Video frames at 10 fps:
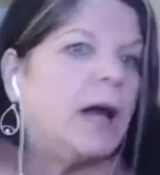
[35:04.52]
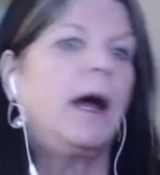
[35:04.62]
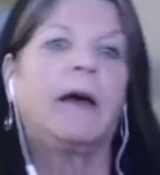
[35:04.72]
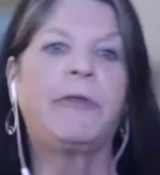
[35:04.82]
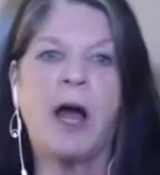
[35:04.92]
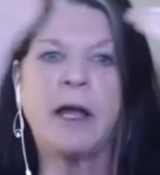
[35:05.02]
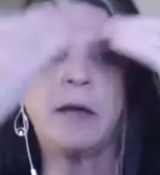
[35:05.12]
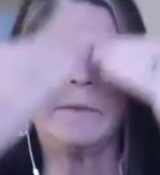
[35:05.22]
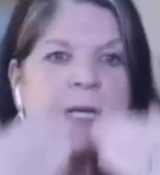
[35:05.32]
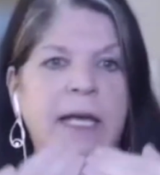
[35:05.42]
a thought
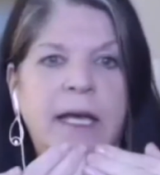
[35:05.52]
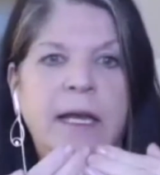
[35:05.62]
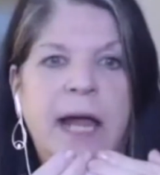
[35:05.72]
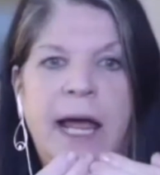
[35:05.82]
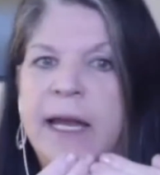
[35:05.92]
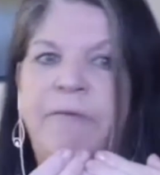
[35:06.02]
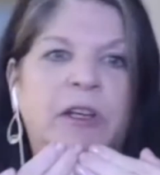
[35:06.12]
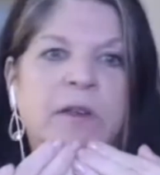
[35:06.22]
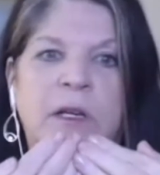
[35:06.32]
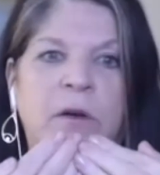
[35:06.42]
comes in and it
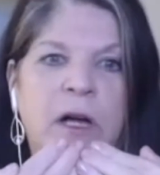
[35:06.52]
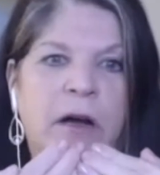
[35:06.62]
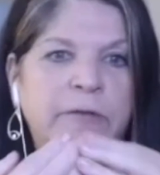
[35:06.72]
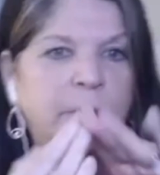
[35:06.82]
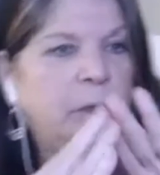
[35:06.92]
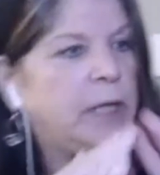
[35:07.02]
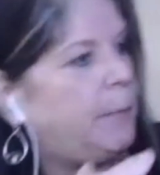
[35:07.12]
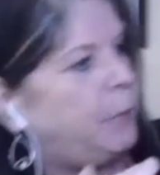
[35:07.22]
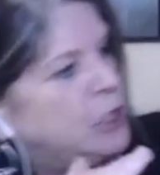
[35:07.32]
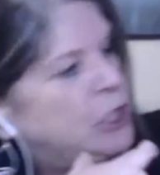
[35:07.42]
feels so uncomfortable, they
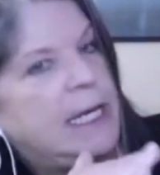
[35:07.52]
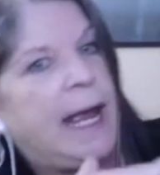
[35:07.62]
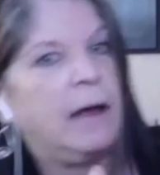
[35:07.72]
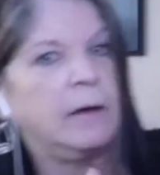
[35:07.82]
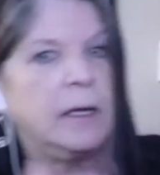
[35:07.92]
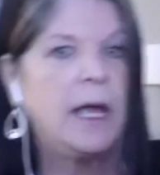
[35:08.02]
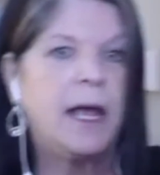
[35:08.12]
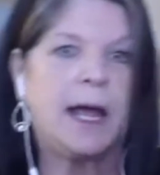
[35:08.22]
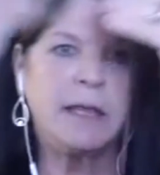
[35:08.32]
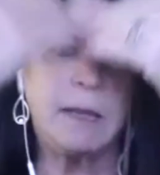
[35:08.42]
push it down.
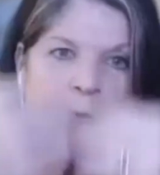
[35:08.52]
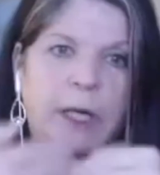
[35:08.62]
And they put it